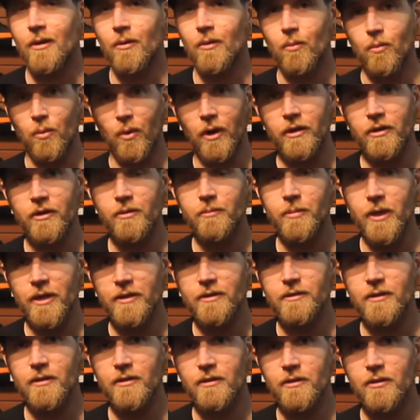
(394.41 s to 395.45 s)
what you're
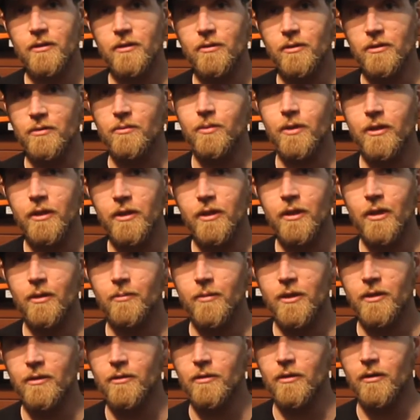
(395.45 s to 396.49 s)
best to do is really come
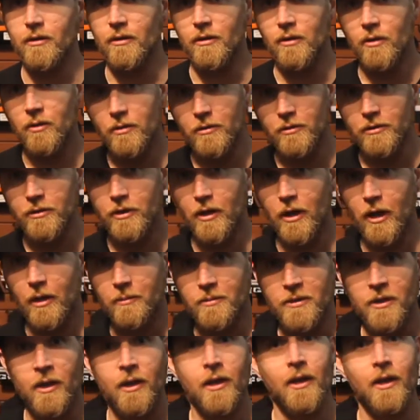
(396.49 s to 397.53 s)
into the local
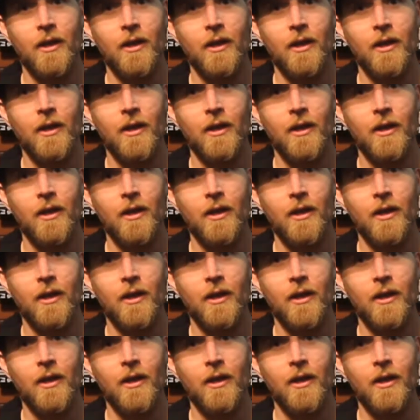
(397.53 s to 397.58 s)
shops